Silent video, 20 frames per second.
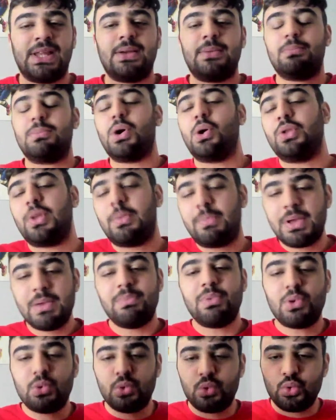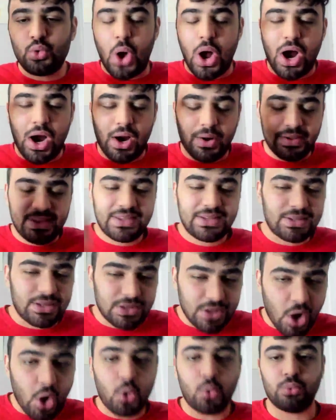bro, the people who are
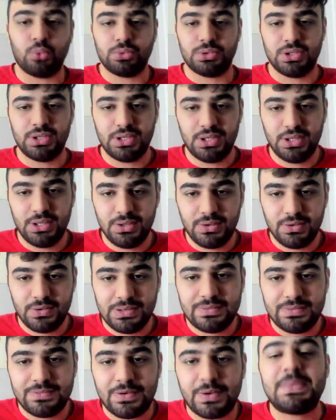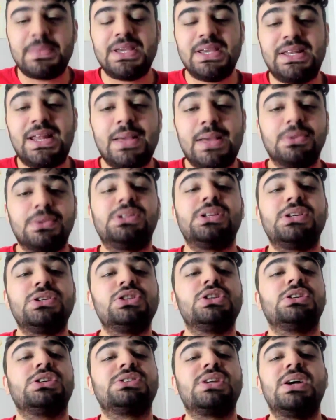known for being able to
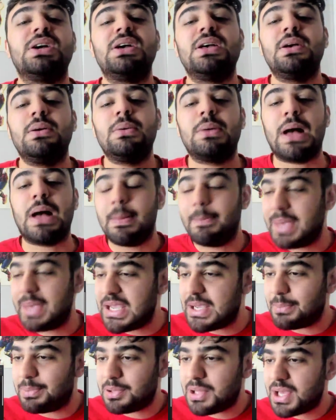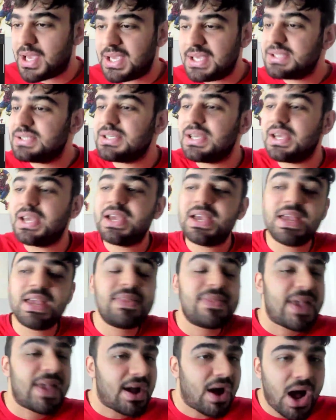just a beat plays,
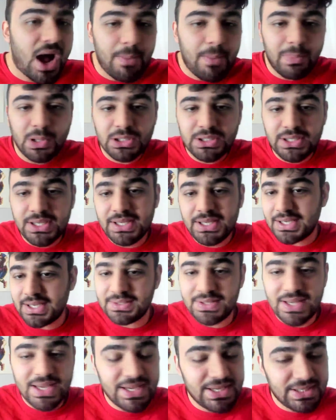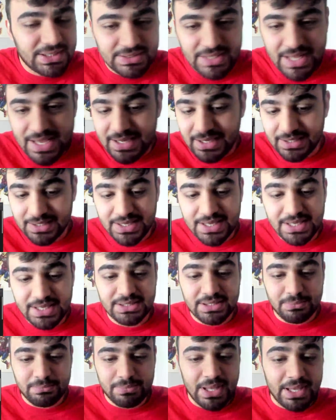they hop on it and they they can
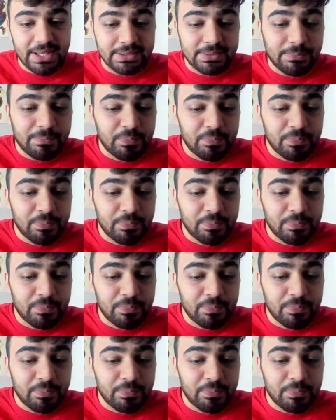kill it, man.